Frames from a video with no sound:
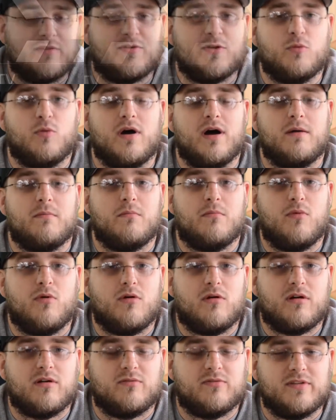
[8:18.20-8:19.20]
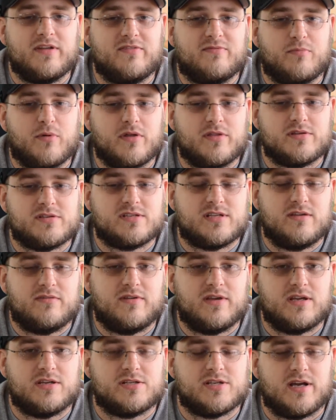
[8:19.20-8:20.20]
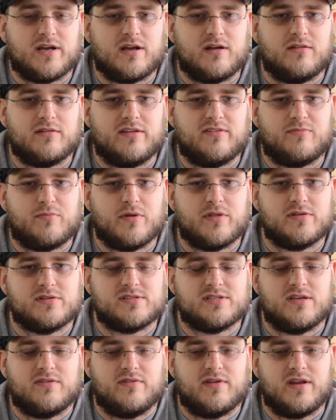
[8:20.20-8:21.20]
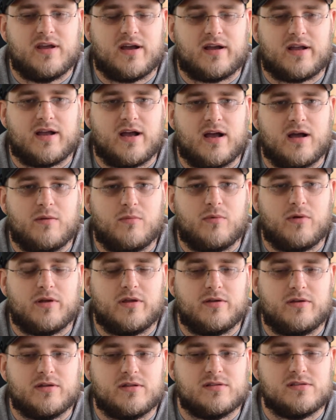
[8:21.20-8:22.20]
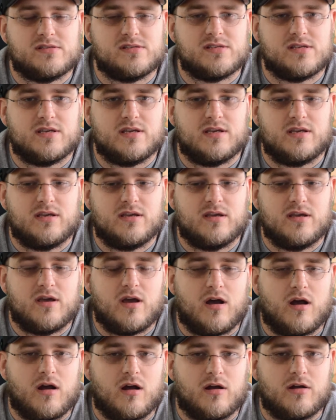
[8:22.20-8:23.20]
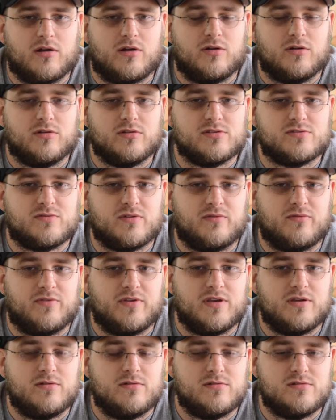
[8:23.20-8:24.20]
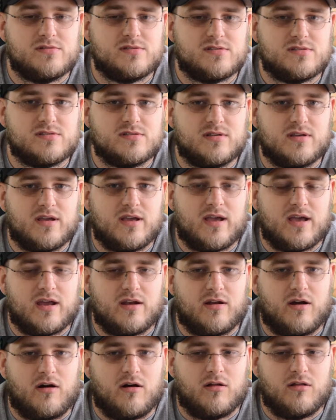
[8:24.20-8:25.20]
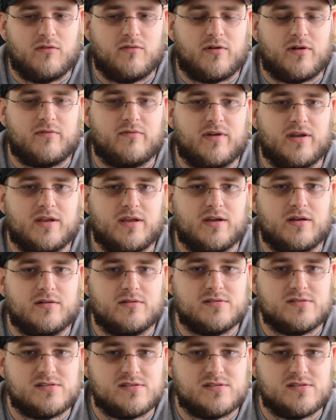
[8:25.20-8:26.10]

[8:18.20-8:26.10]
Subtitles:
you want more of Leaf Brothers TV, check out leafbrotherstv.com where you can see articles, reviews, and all of our videos.